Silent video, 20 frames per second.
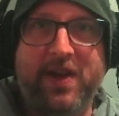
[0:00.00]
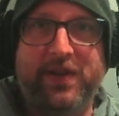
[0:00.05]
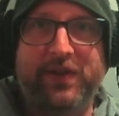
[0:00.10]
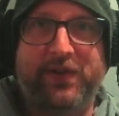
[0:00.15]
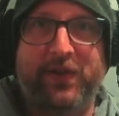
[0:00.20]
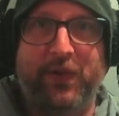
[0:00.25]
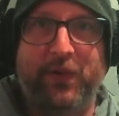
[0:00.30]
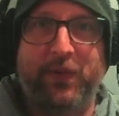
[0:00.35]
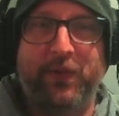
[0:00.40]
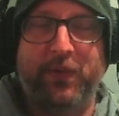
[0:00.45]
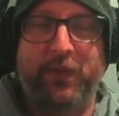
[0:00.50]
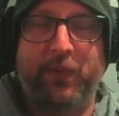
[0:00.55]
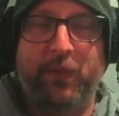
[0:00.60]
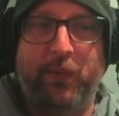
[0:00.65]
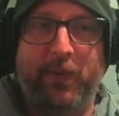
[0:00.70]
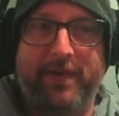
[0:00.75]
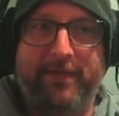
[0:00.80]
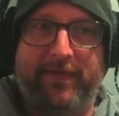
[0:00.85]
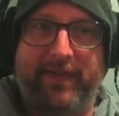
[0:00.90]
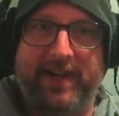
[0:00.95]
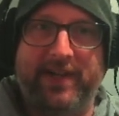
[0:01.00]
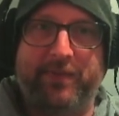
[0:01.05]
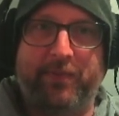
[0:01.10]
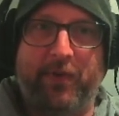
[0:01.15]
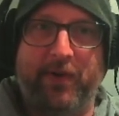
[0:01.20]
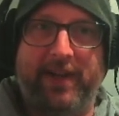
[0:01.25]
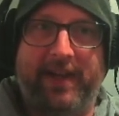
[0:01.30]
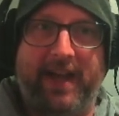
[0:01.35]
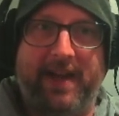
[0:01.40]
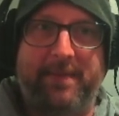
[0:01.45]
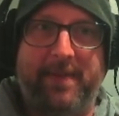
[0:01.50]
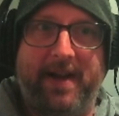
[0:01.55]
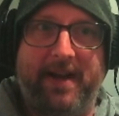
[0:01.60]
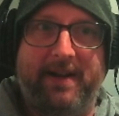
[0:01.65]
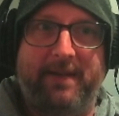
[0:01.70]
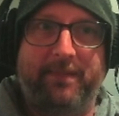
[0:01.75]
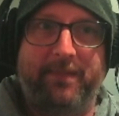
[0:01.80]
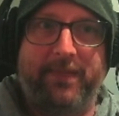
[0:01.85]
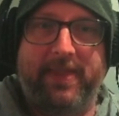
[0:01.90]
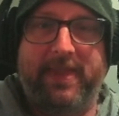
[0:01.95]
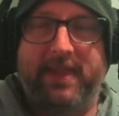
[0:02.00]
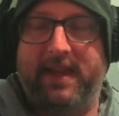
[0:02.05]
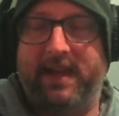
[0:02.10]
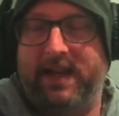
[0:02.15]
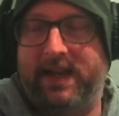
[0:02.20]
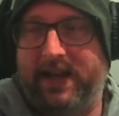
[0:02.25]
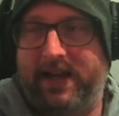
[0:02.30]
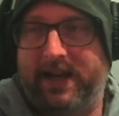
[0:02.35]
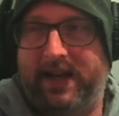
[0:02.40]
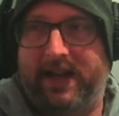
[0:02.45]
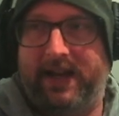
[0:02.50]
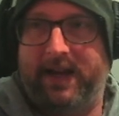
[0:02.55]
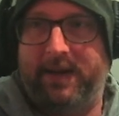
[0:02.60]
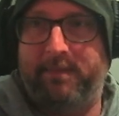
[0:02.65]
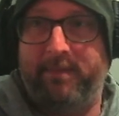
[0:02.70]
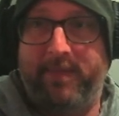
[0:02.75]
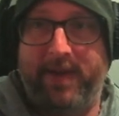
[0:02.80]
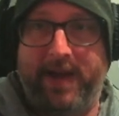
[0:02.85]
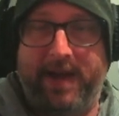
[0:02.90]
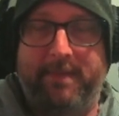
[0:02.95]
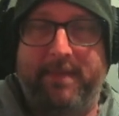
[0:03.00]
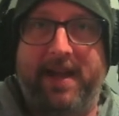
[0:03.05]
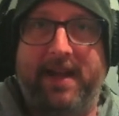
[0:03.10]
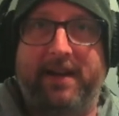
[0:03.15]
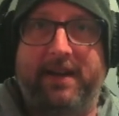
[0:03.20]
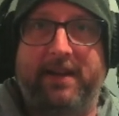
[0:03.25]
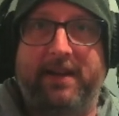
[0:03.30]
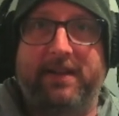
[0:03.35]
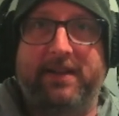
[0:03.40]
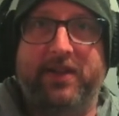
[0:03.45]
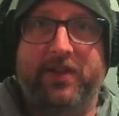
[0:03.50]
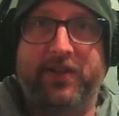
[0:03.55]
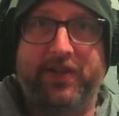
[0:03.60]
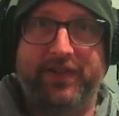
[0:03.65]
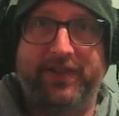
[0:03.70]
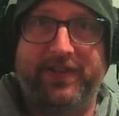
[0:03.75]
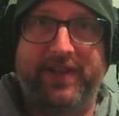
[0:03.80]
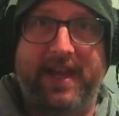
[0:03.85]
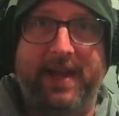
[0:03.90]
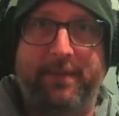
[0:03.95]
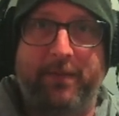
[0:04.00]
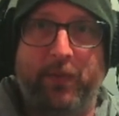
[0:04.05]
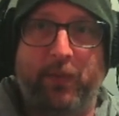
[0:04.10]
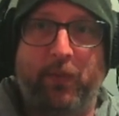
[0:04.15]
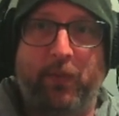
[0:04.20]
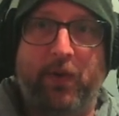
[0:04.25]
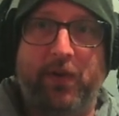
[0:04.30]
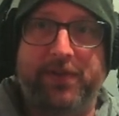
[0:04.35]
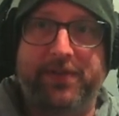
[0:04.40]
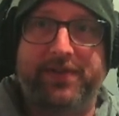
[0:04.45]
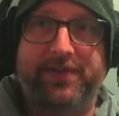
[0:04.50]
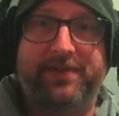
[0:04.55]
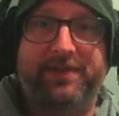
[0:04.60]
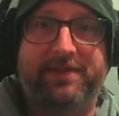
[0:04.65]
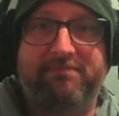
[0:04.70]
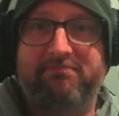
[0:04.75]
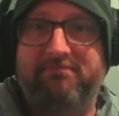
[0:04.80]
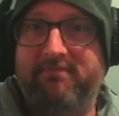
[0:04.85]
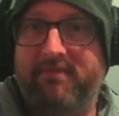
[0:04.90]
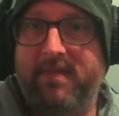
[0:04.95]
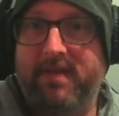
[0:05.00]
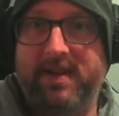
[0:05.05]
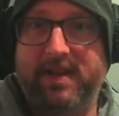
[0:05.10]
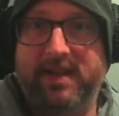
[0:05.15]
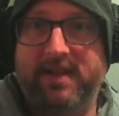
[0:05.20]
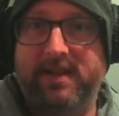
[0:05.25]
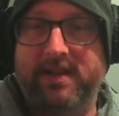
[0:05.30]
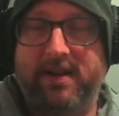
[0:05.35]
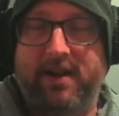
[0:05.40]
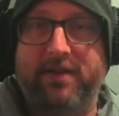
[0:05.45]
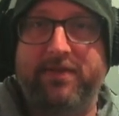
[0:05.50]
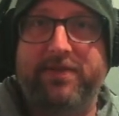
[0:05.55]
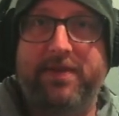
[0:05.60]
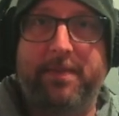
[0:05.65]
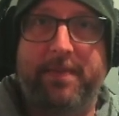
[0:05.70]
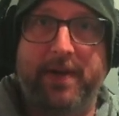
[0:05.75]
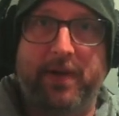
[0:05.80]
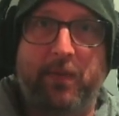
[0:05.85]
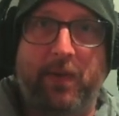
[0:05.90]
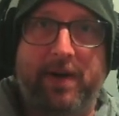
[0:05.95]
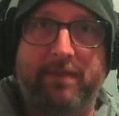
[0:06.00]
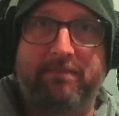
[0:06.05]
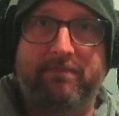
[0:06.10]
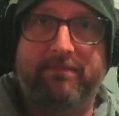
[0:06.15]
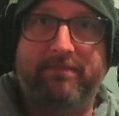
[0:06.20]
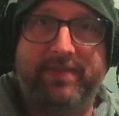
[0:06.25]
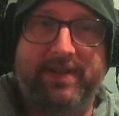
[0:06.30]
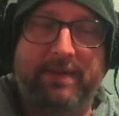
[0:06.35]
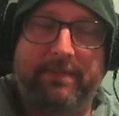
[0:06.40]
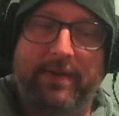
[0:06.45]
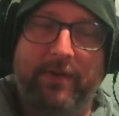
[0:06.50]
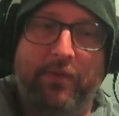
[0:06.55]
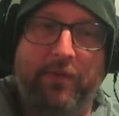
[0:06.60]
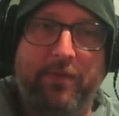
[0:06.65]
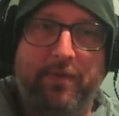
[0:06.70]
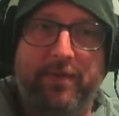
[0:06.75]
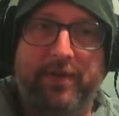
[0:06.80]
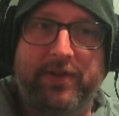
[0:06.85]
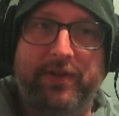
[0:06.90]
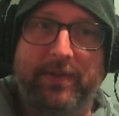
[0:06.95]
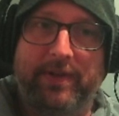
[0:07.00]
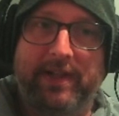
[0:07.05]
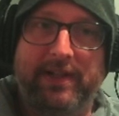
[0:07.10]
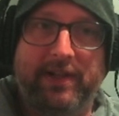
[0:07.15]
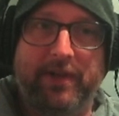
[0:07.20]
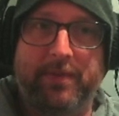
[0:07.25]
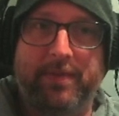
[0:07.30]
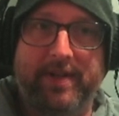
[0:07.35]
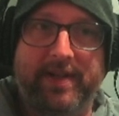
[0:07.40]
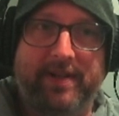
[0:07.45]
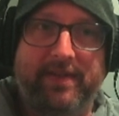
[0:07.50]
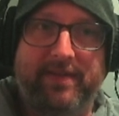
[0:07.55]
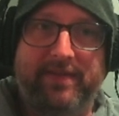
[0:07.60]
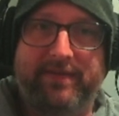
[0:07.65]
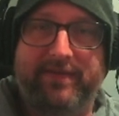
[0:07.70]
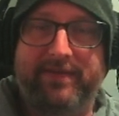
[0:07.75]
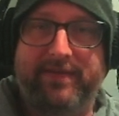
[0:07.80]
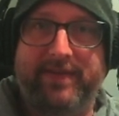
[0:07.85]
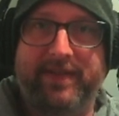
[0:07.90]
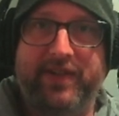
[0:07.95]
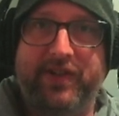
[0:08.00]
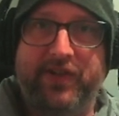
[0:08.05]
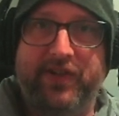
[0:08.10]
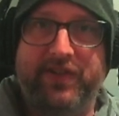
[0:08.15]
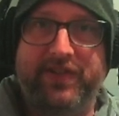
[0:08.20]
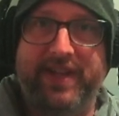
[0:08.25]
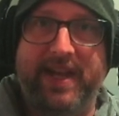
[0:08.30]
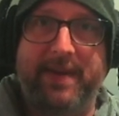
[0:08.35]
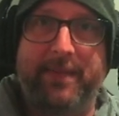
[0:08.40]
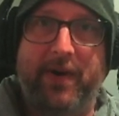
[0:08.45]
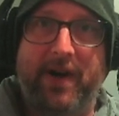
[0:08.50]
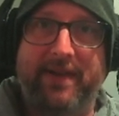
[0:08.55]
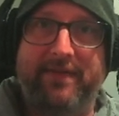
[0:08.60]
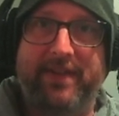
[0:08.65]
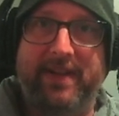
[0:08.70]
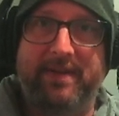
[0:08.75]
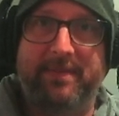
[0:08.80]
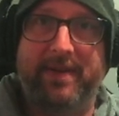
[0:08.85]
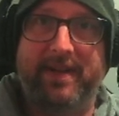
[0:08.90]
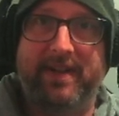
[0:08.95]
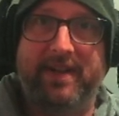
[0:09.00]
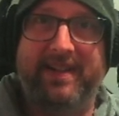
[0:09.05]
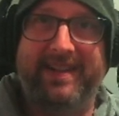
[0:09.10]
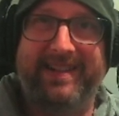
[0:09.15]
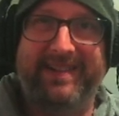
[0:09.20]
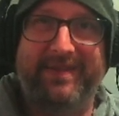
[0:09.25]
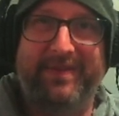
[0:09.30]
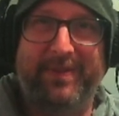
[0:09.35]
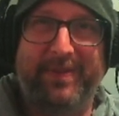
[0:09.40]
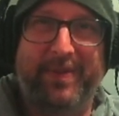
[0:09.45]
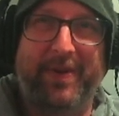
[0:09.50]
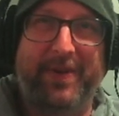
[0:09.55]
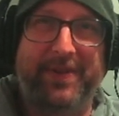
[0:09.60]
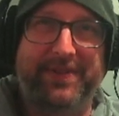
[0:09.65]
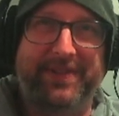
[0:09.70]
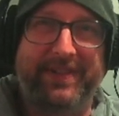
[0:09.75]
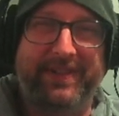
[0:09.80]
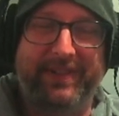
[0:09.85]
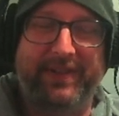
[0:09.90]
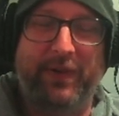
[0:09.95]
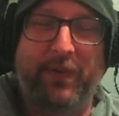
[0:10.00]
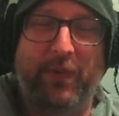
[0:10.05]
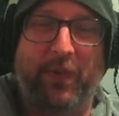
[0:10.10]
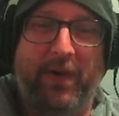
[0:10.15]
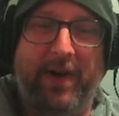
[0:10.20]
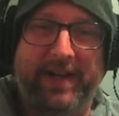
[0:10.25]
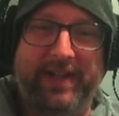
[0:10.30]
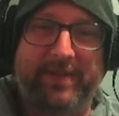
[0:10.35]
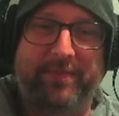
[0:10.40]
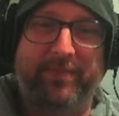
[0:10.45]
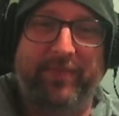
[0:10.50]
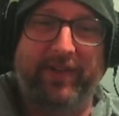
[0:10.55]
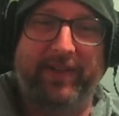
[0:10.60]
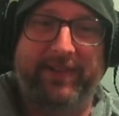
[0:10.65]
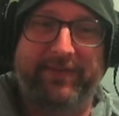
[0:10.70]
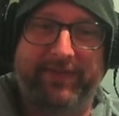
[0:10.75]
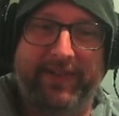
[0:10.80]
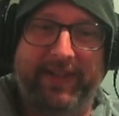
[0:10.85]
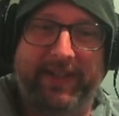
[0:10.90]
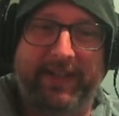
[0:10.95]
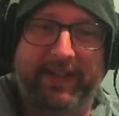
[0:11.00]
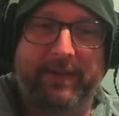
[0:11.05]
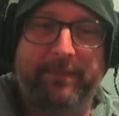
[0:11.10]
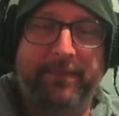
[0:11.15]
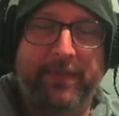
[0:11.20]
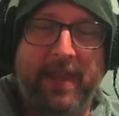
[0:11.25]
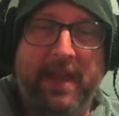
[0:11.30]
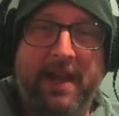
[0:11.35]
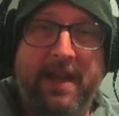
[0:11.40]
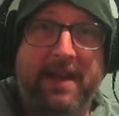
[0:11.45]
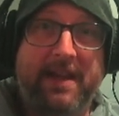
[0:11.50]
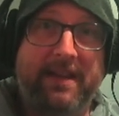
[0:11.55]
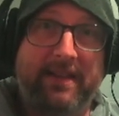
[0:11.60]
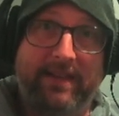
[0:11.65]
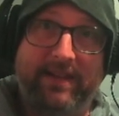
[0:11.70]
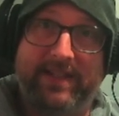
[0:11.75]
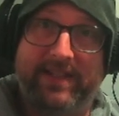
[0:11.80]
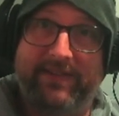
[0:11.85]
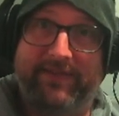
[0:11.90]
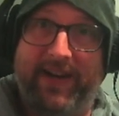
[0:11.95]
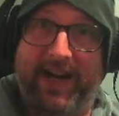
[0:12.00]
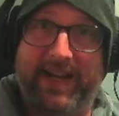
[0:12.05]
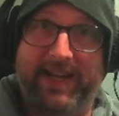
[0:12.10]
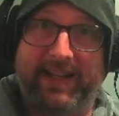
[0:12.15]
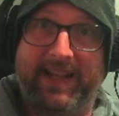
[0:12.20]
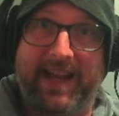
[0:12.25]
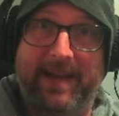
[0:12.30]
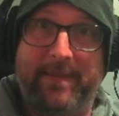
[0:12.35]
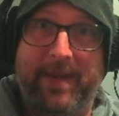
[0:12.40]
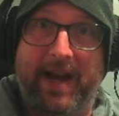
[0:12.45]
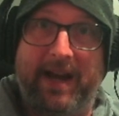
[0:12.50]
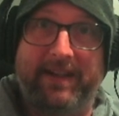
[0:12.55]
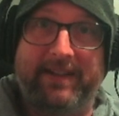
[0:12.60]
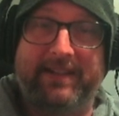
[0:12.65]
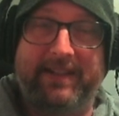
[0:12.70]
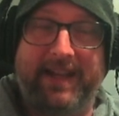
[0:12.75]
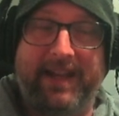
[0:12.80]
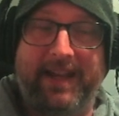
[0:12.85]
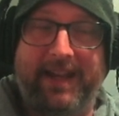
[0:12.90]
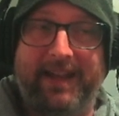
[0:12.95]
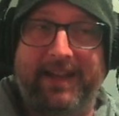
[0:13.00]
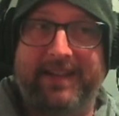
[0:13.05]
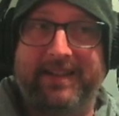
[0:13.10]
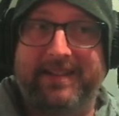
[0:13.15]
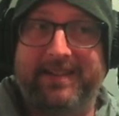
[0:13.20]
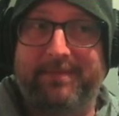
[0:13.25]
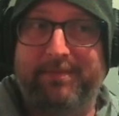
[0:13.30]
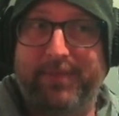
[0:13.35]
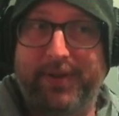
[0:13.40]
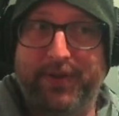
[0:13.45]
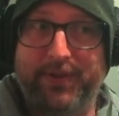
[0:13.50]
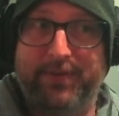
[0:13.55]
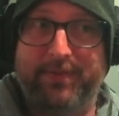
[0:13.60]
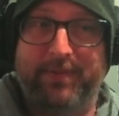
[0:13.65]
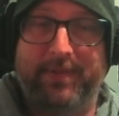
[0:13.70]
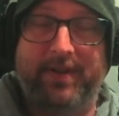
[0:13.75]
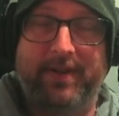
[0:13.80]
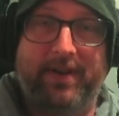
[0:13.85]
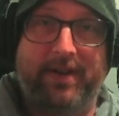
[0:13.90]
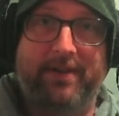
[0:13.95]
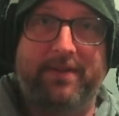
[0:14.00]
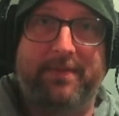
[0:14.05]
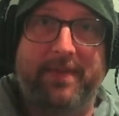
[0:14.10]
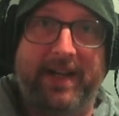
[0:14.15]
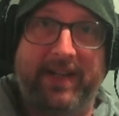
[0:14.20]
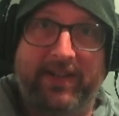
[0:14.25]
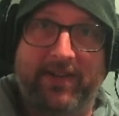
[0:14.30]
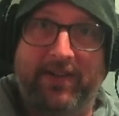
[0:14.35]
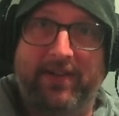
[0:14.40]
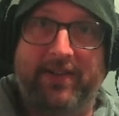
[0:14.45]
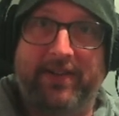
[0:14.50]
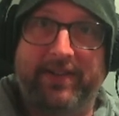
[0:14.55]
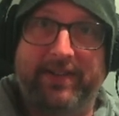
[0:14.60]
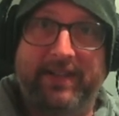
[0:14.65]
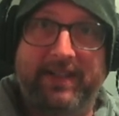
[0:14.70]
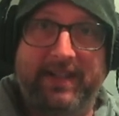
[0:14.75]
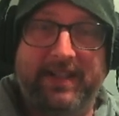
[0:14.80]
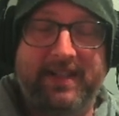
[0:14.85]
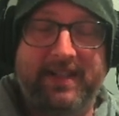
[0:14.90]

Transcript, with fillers: So when Flashpoint came out, uh, Batman Shazam was, you know, the big one. Some people were doing a little bit of Shazam Ivy, but it wasn't quite as prolific. Then Savannah came out, and oh, oh my god.